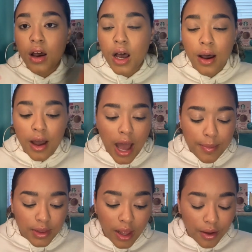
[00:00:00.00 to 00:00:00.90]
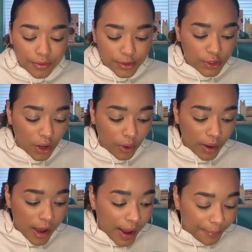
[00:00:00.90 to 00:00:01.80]
I'm in love.
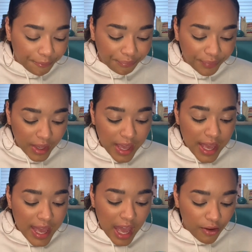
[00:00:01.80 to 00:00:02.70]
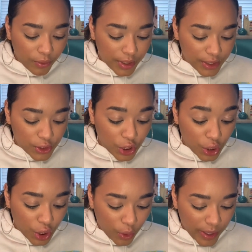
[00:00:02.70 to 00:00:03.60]
So everyone needs to
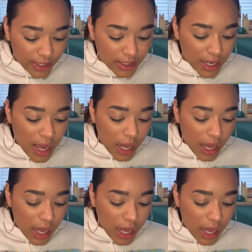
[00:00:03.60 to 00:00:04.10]
know it.